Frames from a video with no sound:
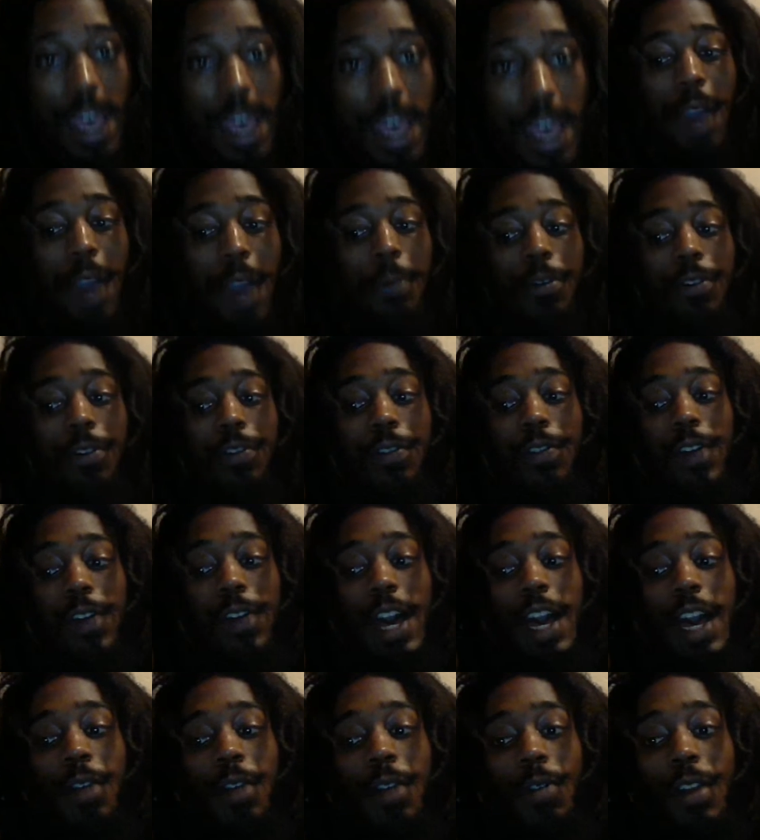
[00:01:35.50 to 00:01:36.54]
I'll
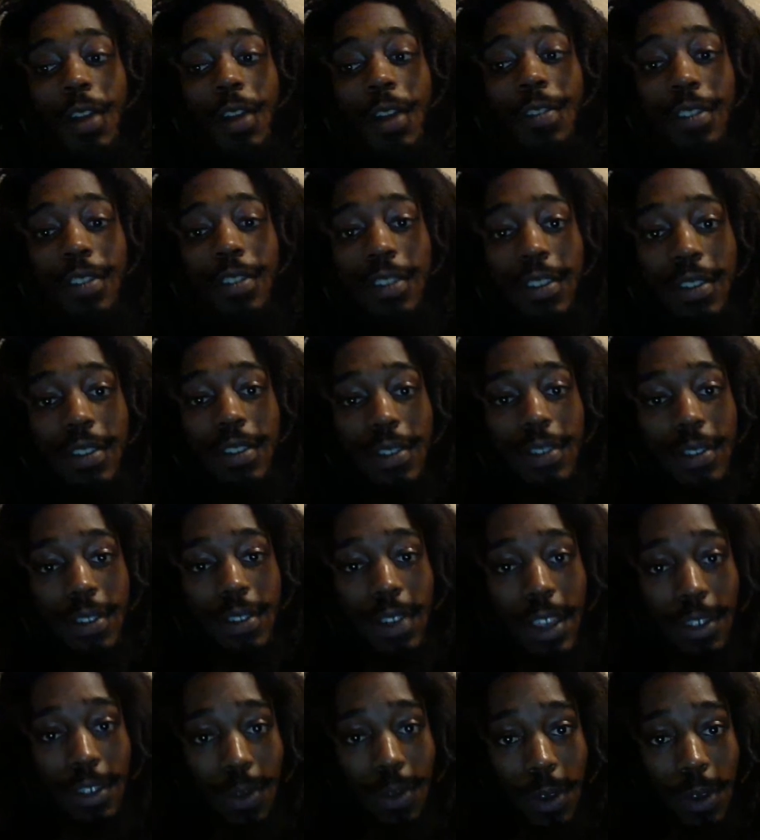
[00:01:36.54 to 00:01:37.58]
provide references
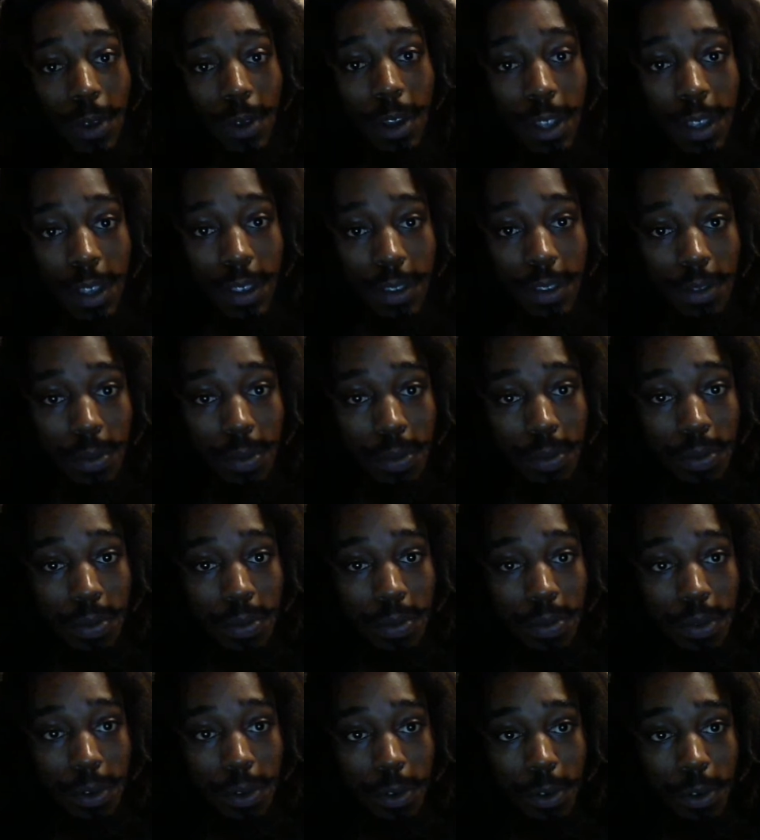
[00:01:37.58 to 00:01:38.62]
as well as
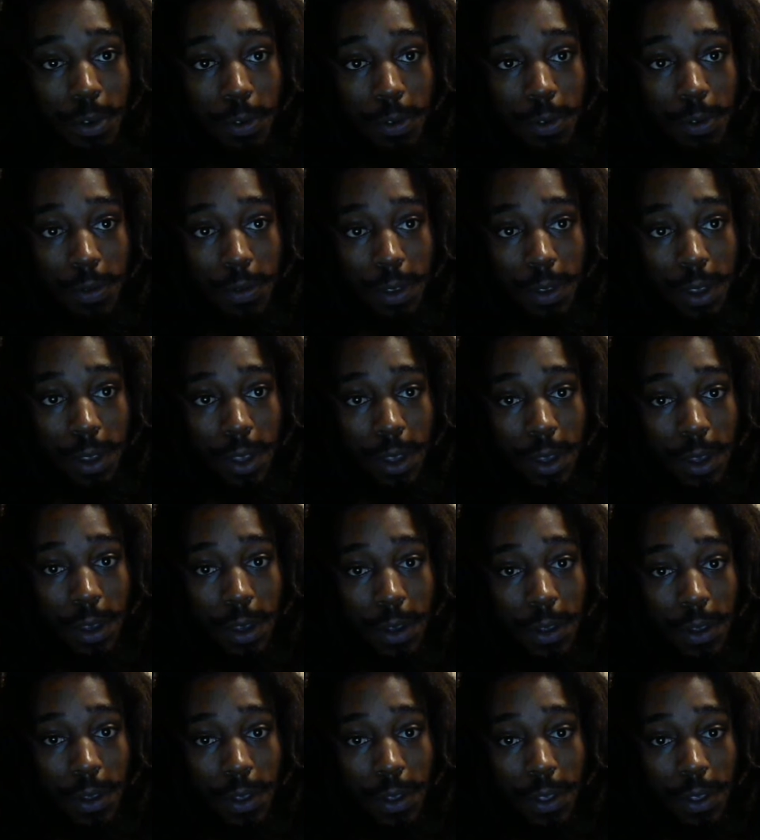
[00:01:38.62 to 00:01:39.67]
proof
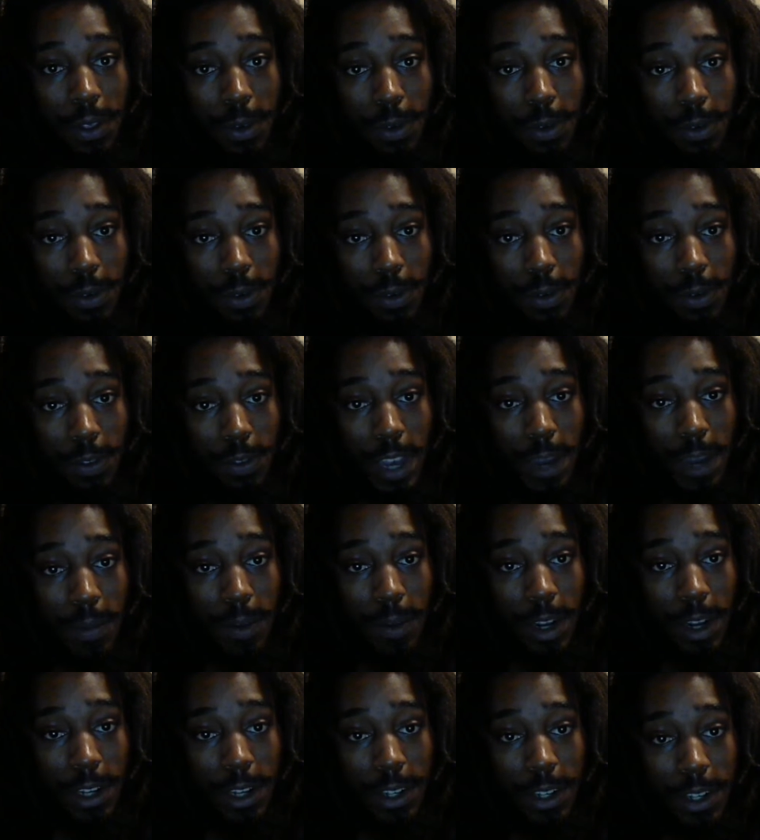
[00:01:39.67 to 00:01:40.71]
through
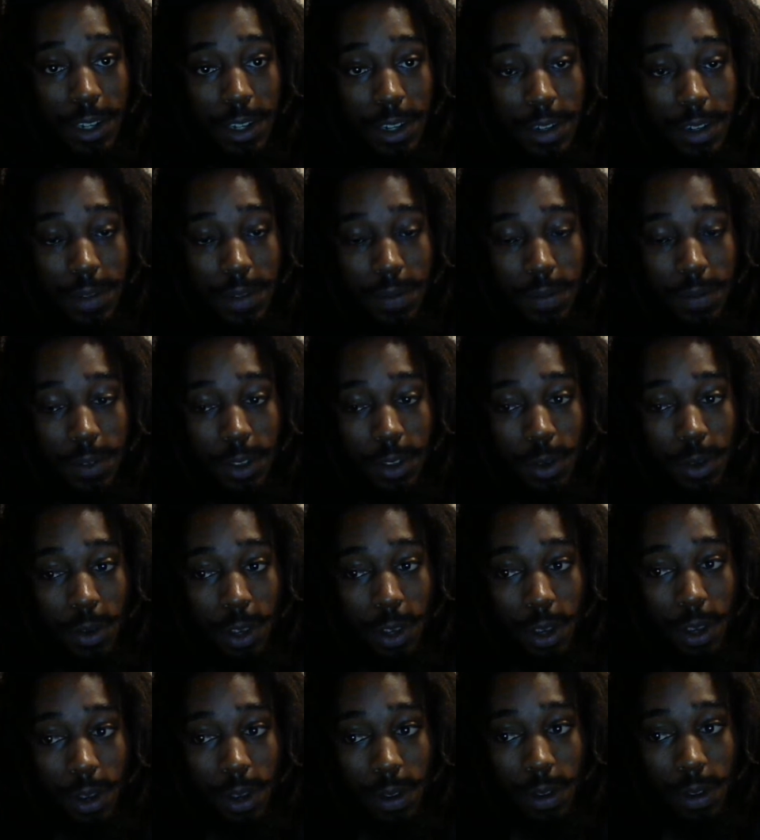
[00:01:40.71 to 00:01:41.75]
vibration, through
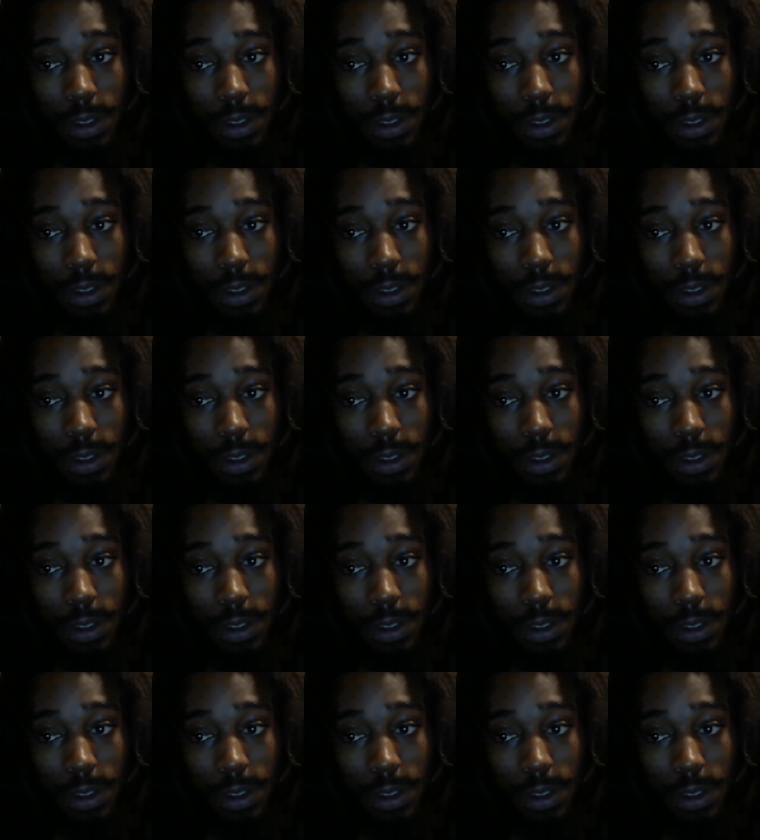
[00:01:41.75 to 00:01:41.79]
your